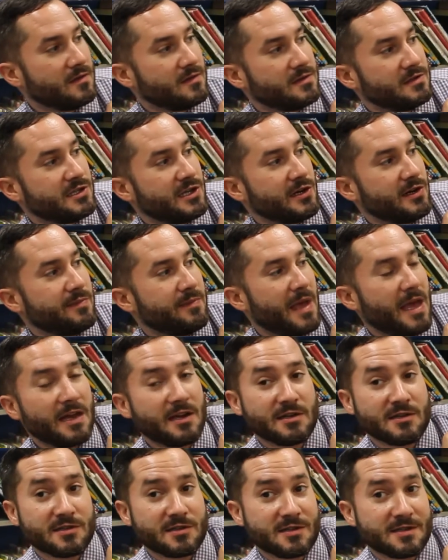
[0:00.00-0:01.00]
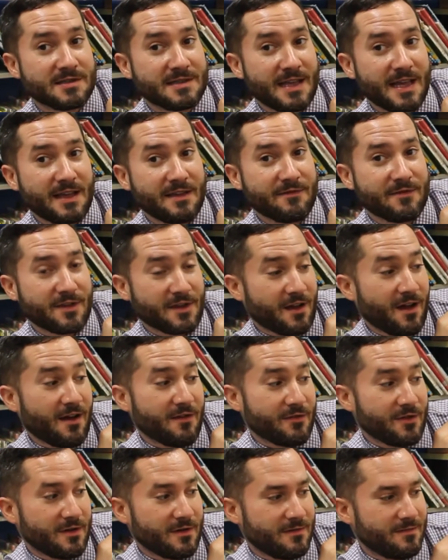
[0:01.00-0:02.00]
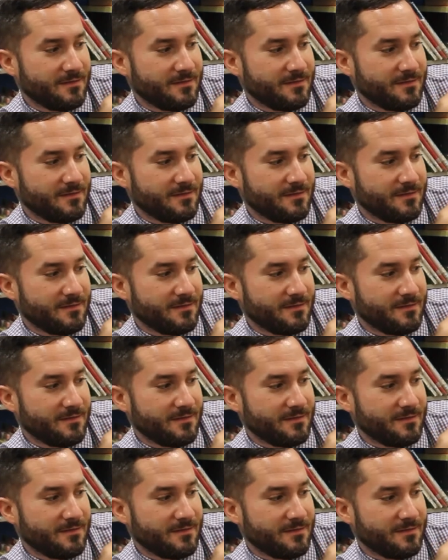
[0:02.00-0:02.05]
Jerry managed to save the cover.